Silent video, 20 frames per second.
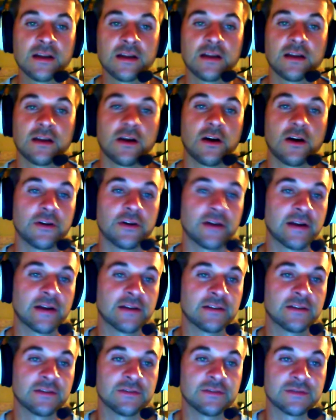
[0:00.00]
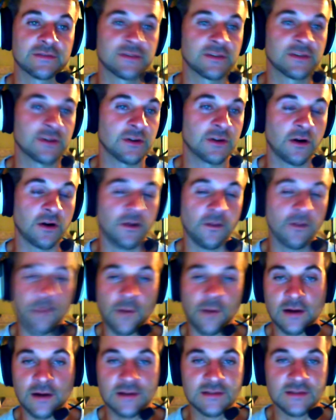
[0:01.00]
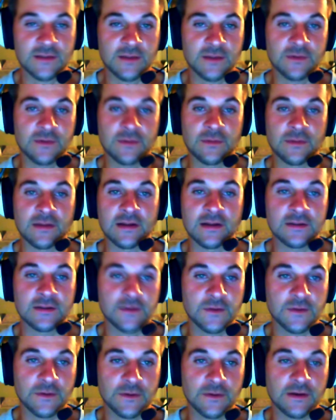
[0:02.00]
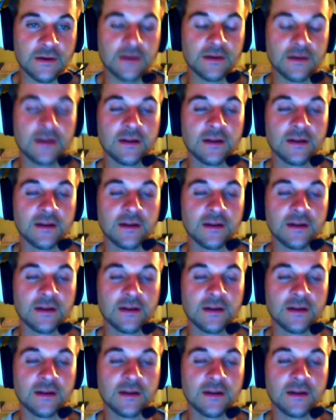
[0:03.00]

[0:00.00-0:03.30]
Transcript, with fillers: All you got to do is hook all the wires up. They'll be included.